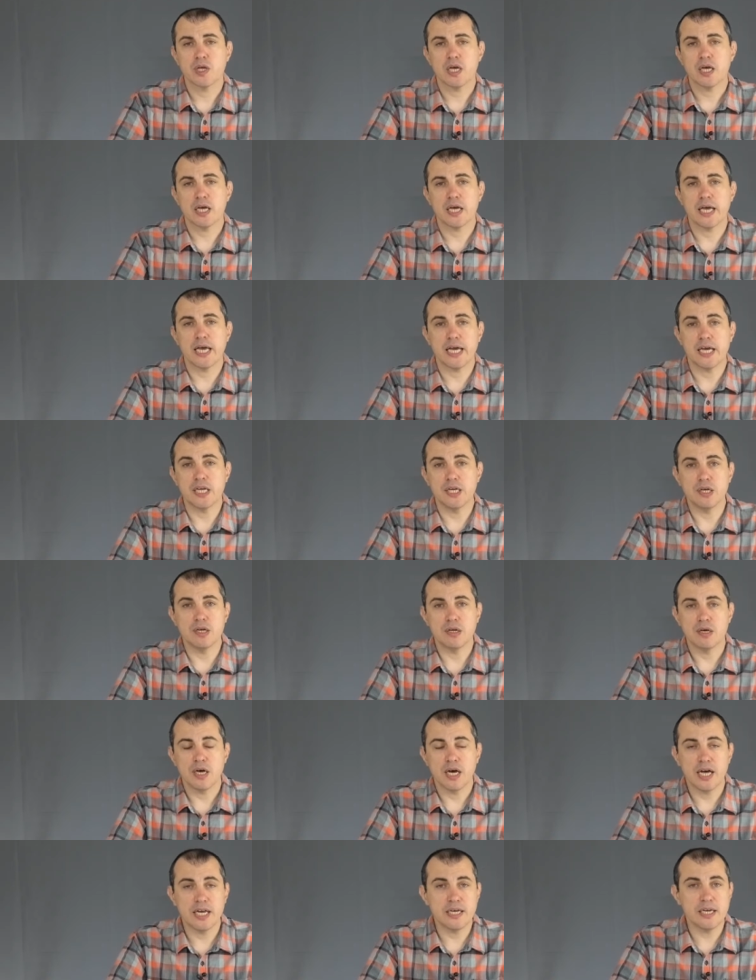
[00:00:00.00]
in
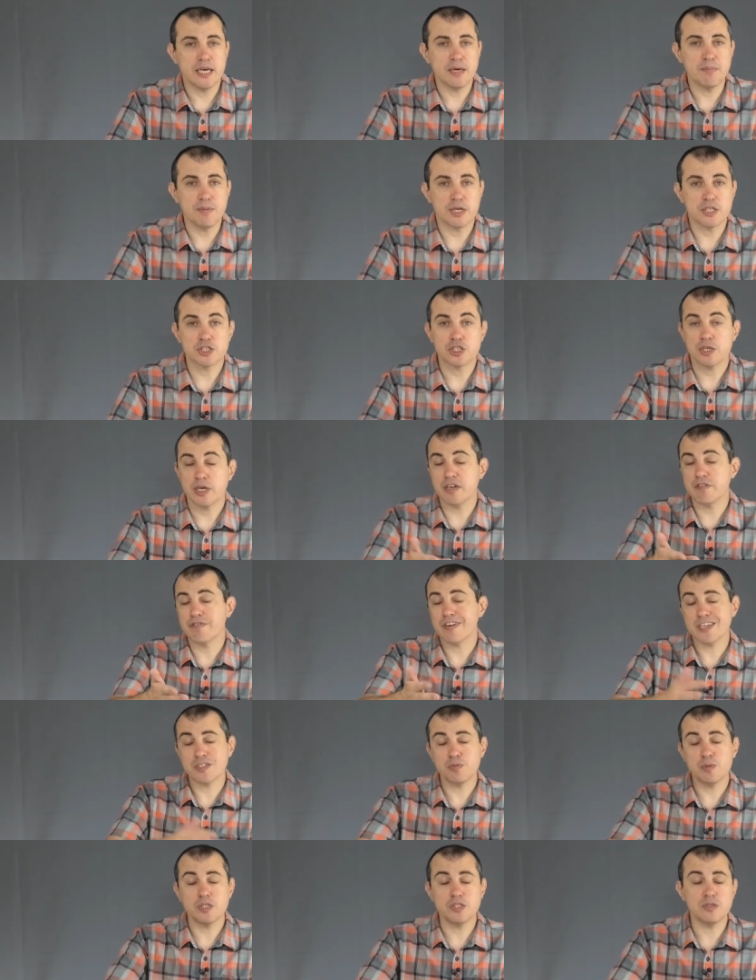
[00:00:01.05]
an image. In
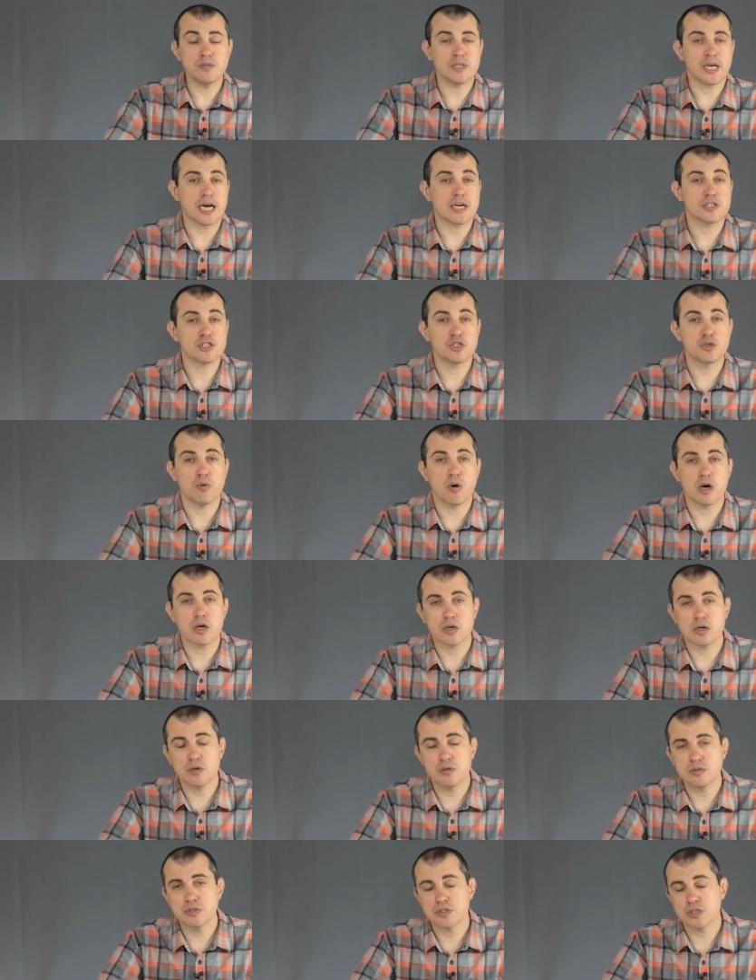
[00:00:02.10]
fact, we do that. QR
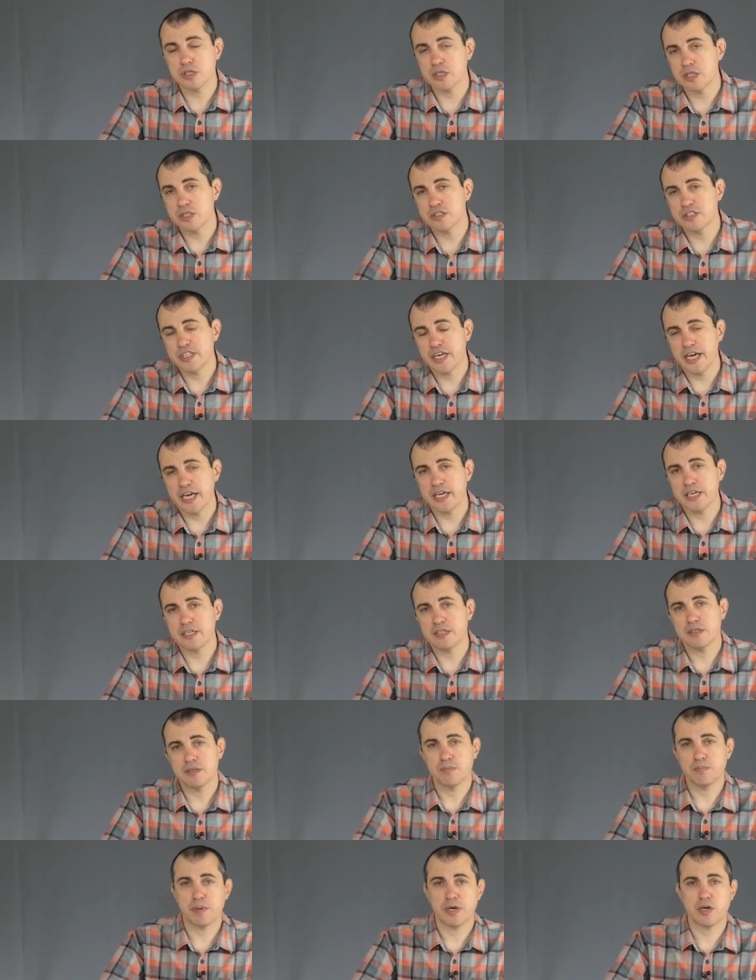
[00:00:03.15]
codes that contain
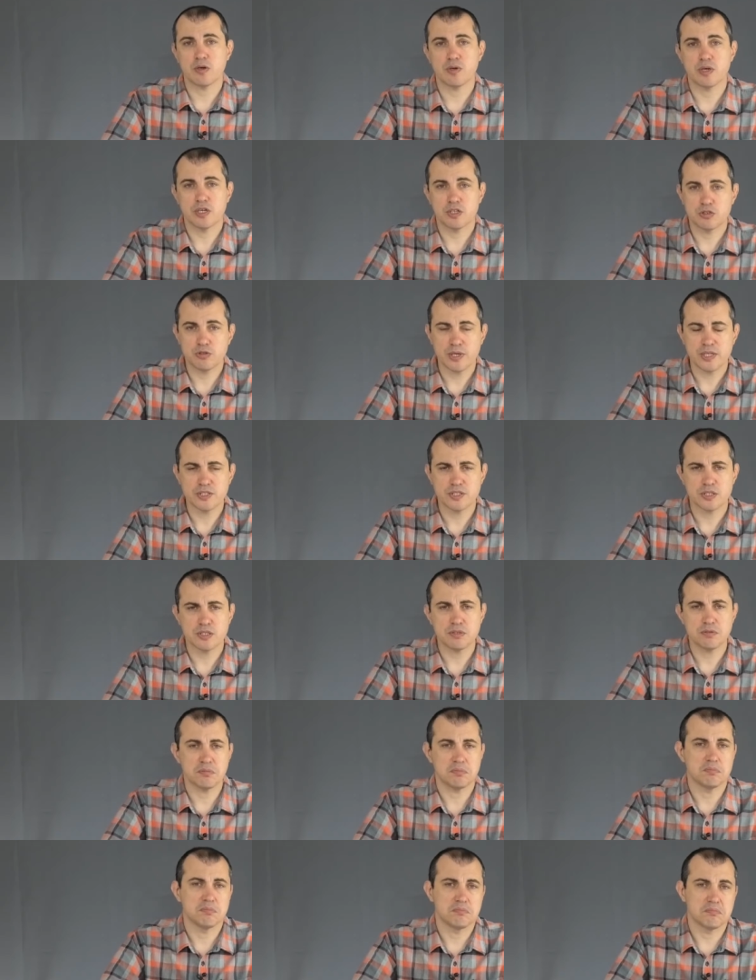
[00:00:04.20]
Bitcoin addresses,
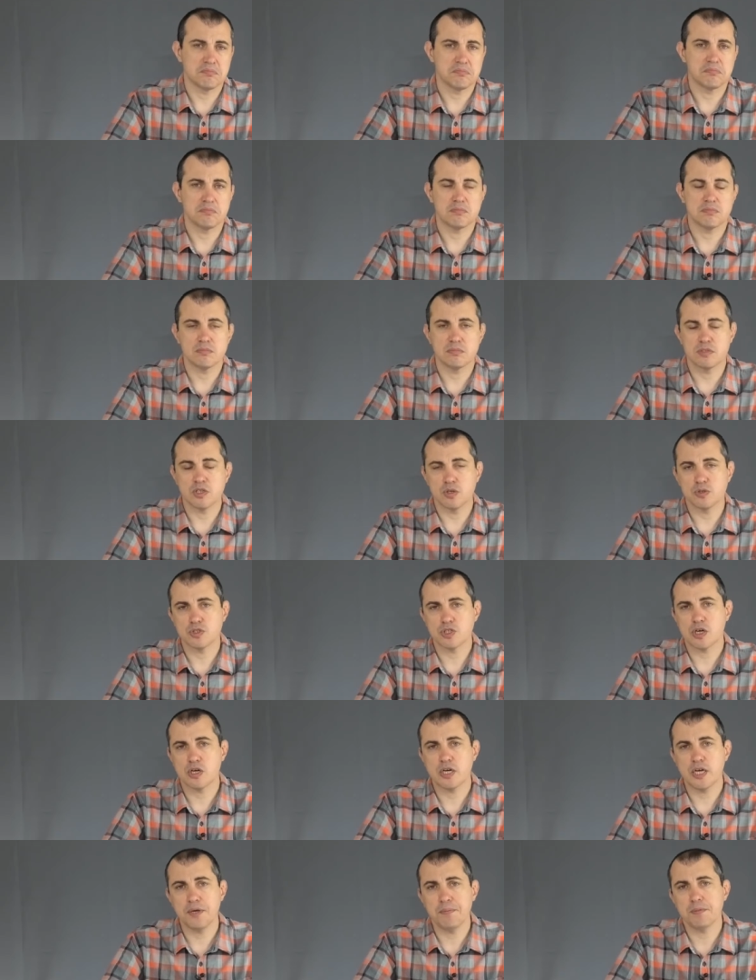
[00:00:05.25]
those
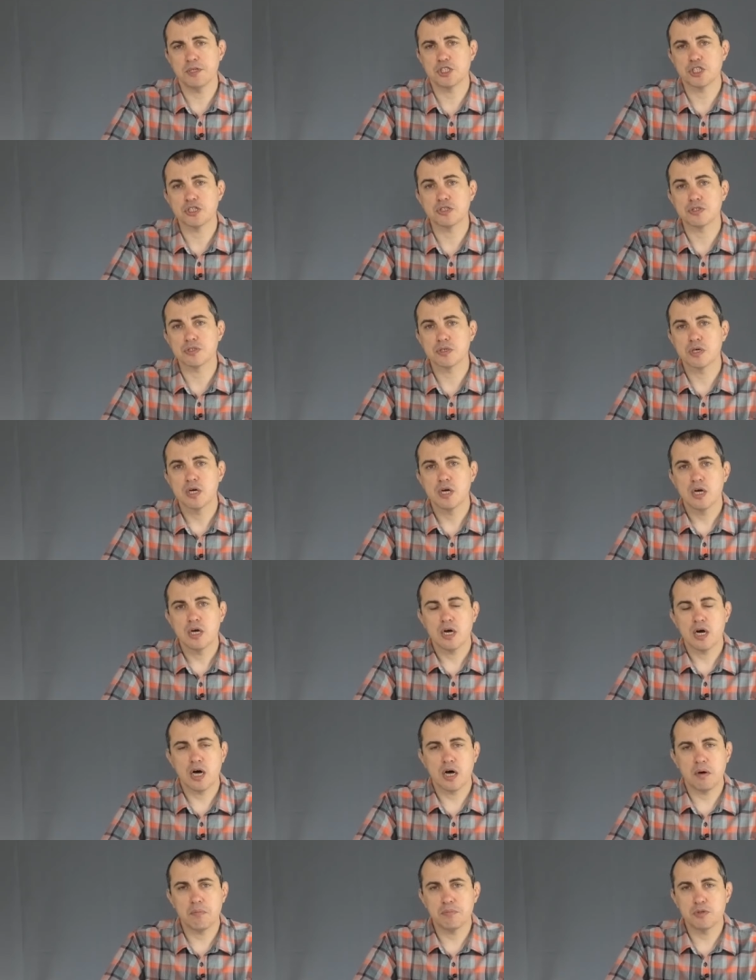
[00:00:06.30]
are images.
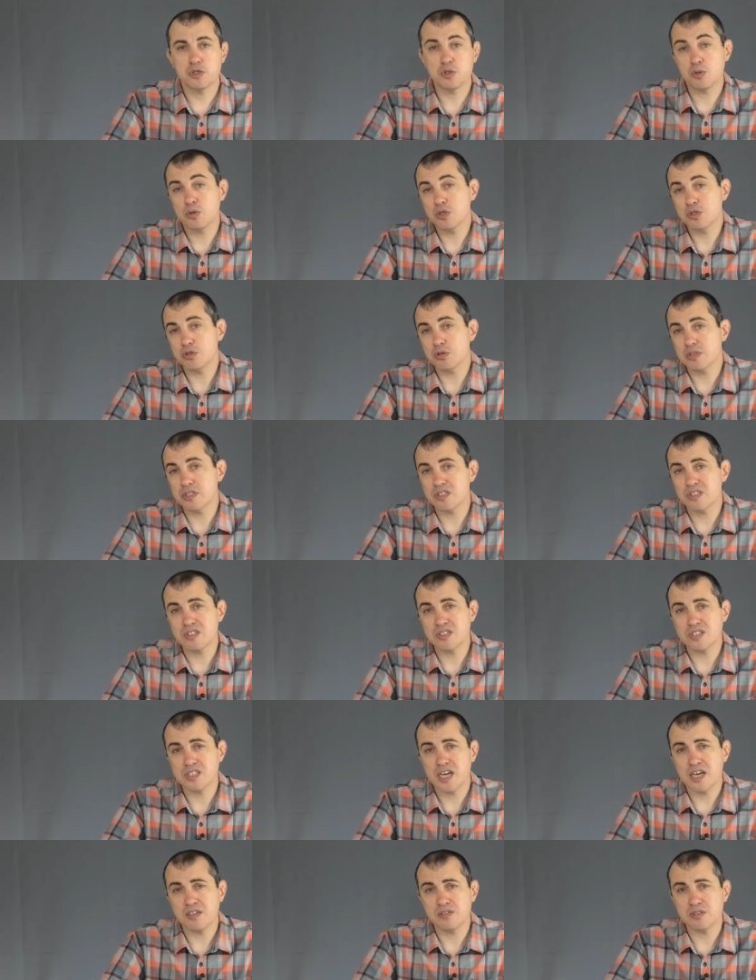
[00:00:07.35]
You could do it in a
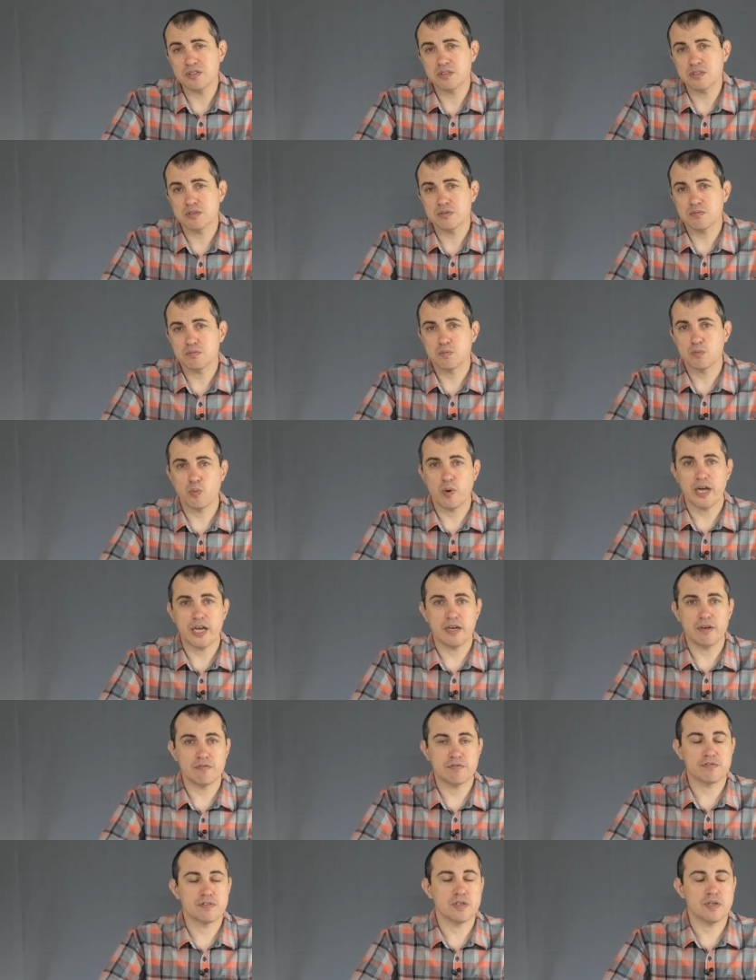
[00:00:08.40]
sound
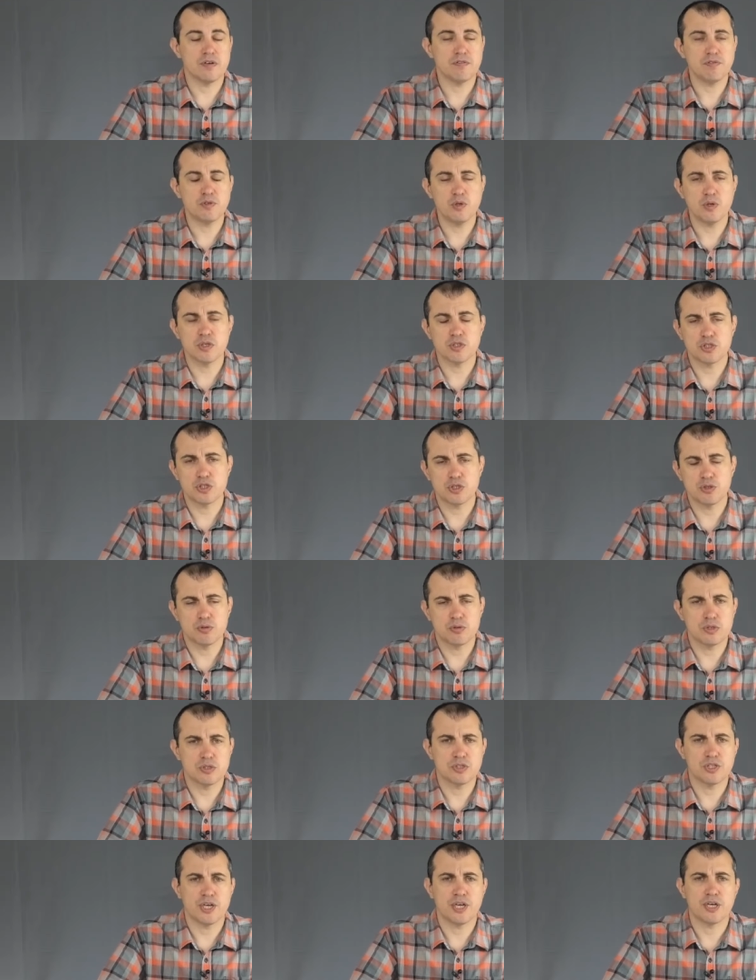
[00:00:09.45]
wave. Of course, you
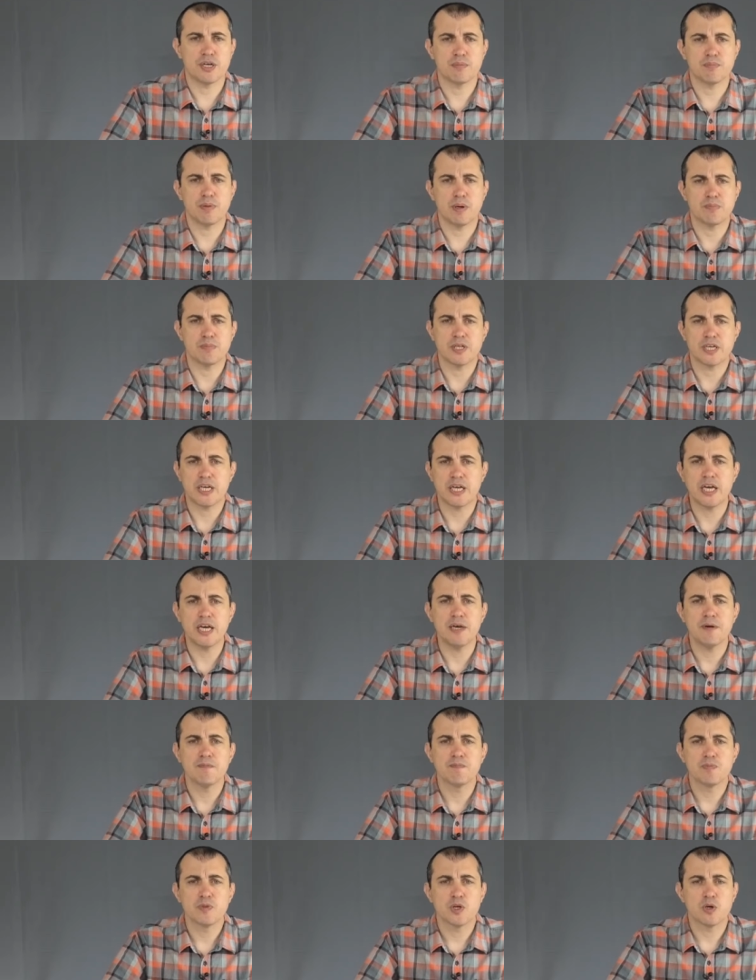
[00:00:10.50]
could take a public key
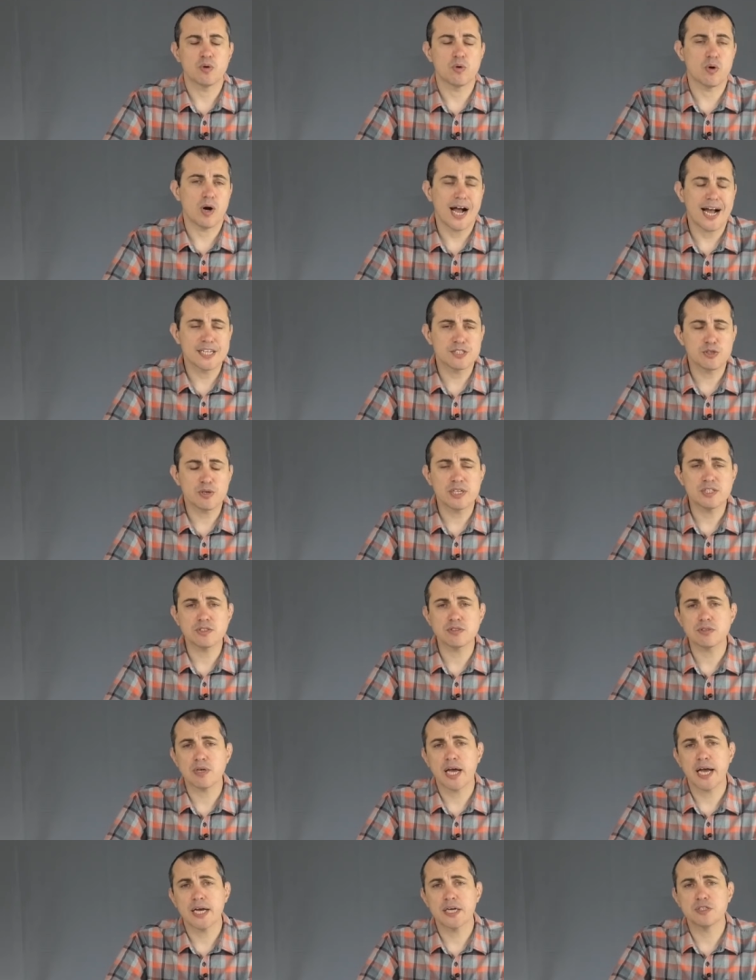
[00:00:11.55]
or address
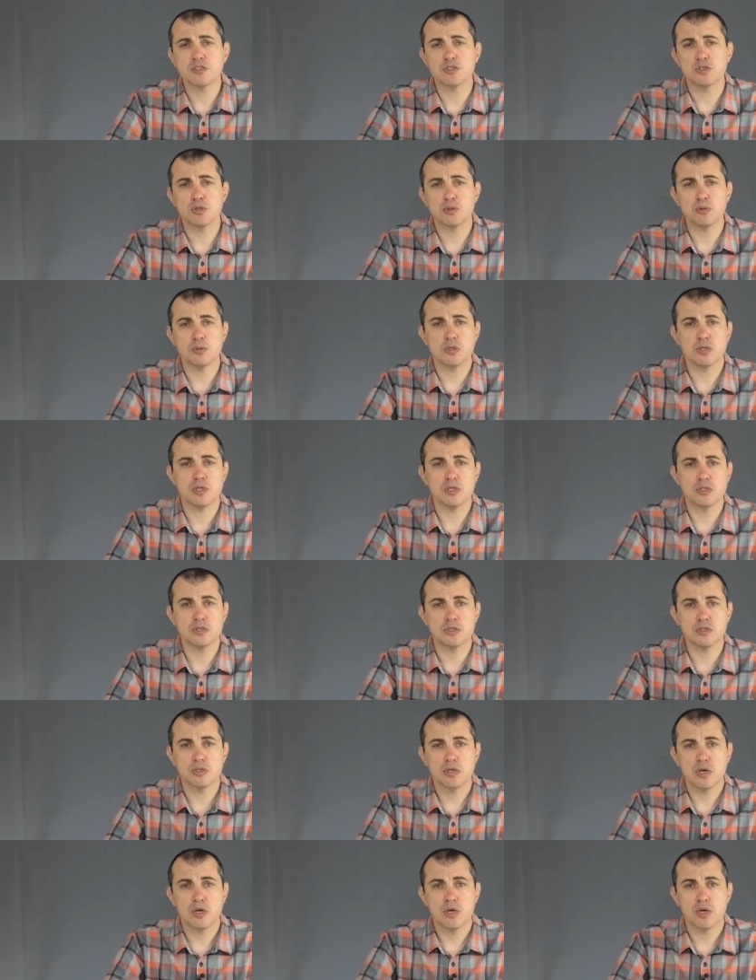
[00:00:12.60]
and you could,